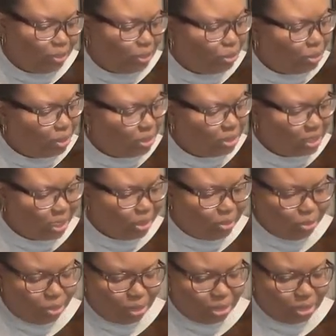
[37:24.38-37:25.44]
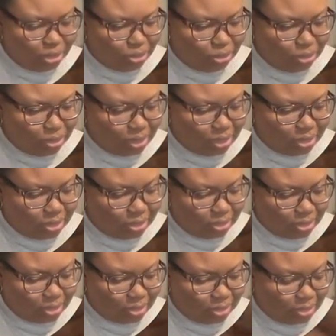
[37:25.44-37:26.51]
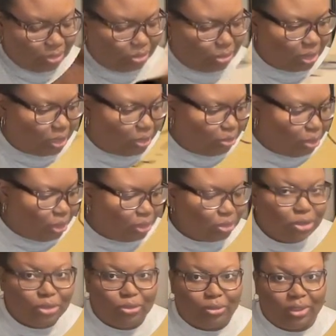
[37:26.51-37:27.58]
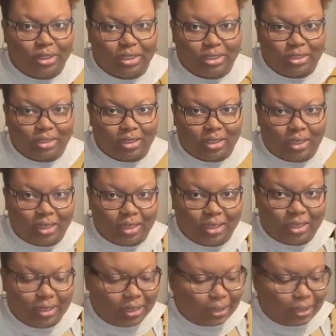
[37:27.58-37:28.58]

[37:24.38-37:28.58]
a pretty good job of breezing through these. But compared to what this looked like,